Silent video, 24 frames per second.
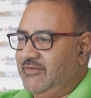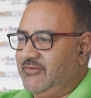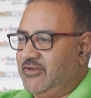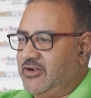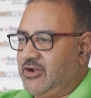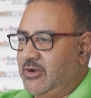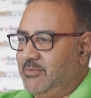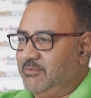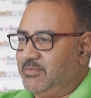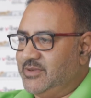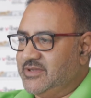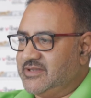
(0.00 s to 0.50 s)
a
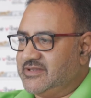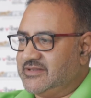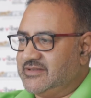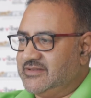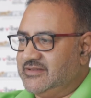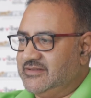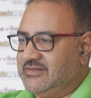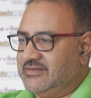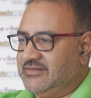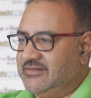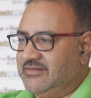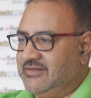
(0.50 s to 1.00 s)

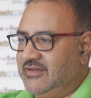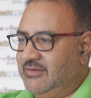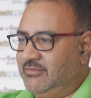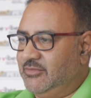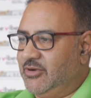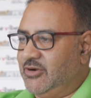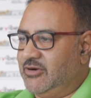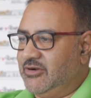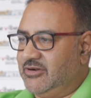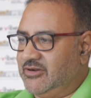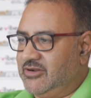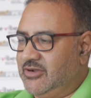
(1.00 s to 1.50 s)
compass, a
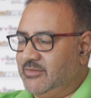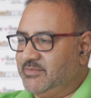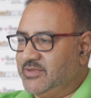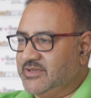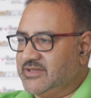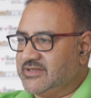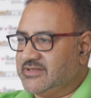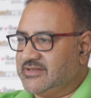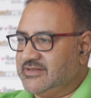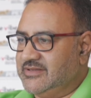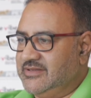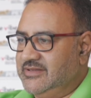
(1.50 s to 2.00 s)
moral
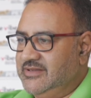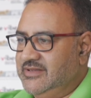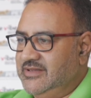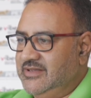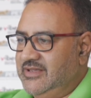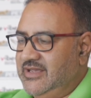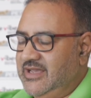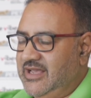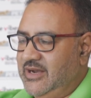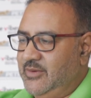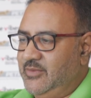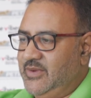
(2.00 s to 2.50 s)
compass,
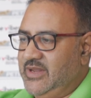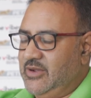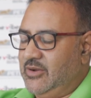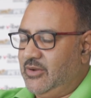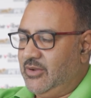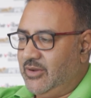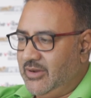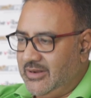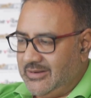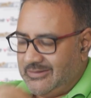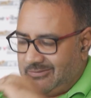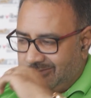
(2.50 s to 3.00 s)
and we
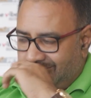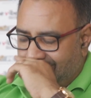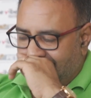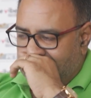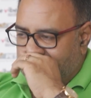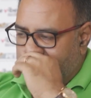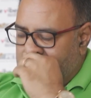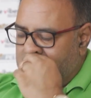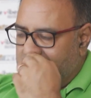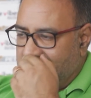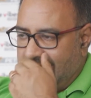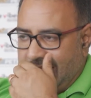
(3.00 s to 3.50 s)
all
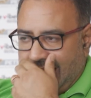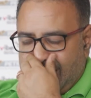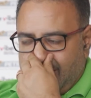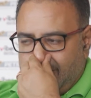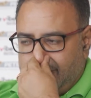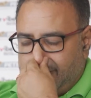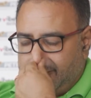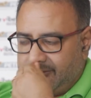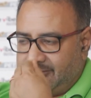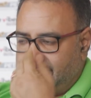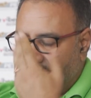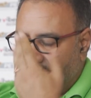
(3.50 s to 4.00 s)
have